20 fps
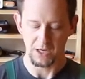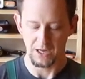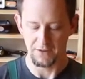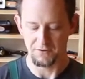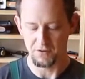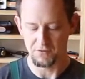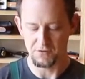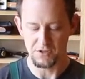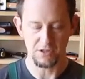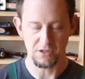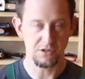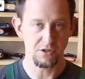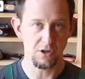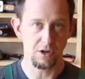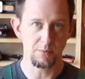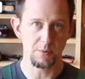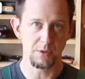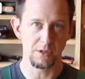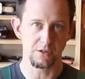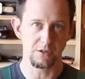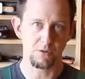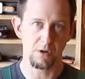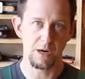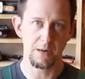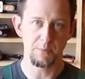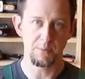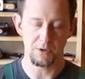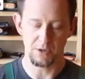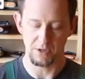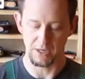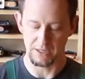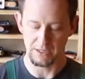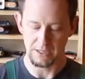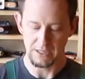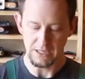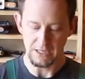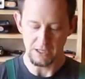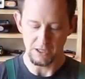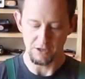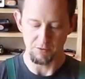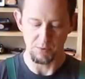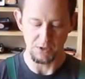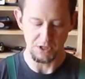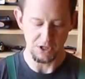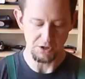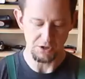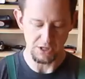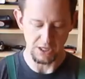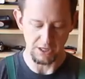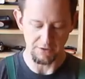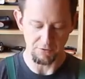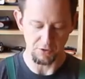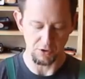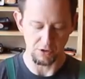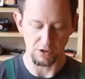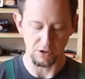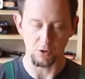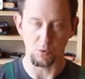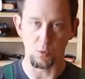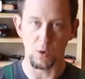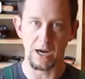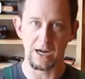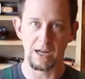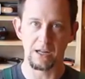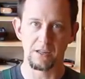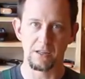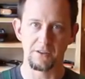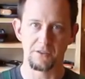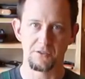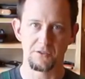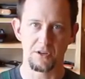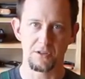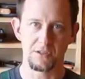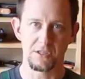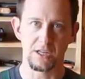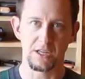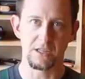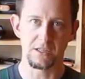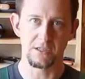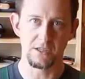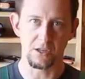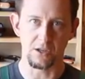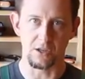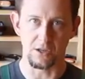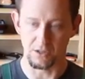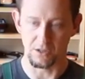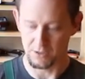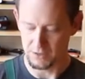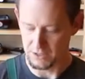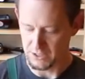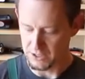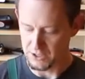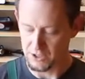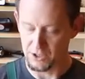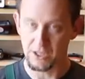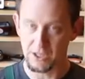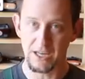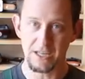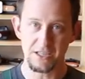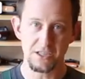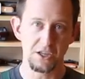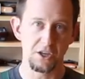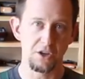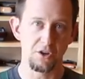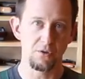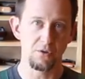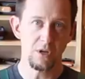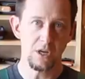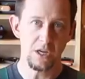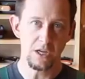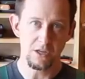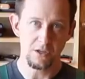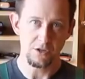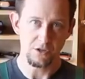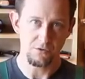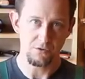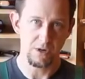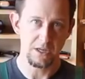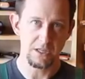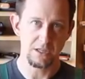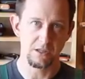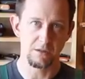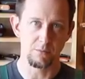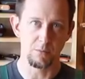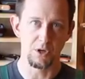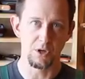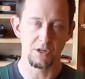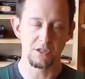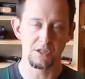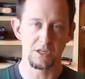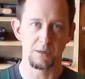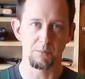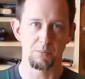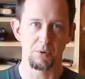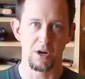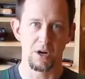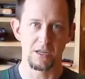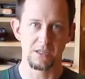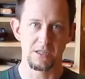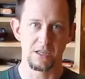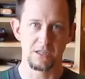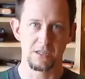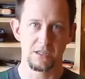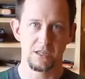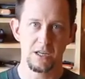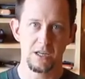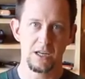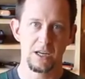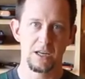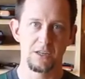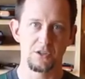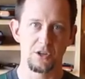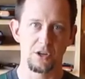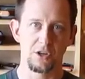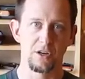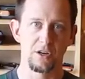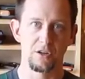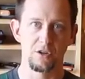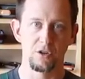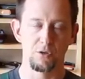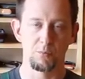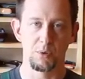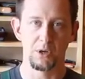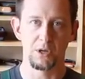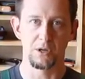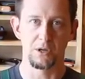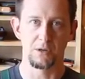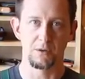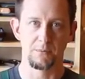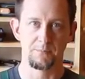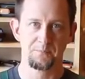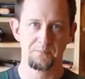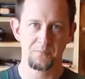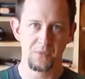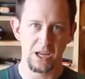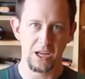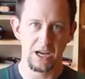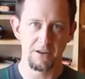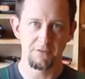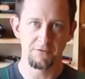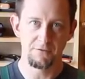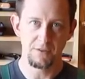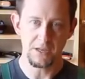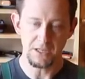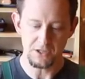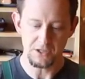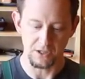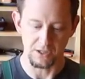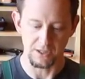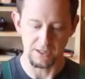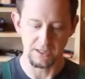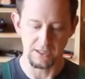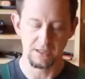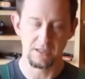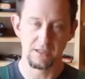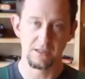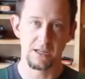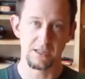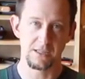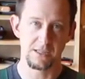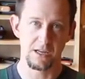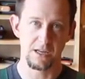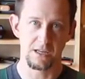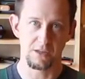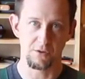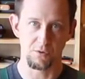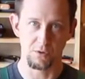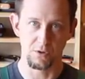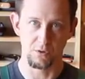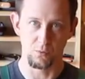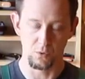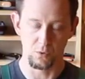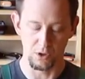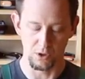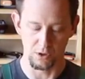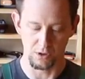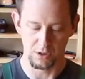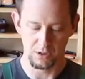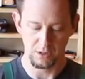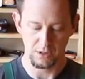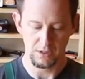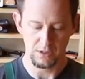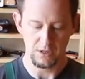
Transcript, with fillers: If you've just sharpened a scraper and you've been using it for a little while and it starts to get dull, you can actually go straight to the burnishing process and turn a new burr. Eventually, that's not going to work.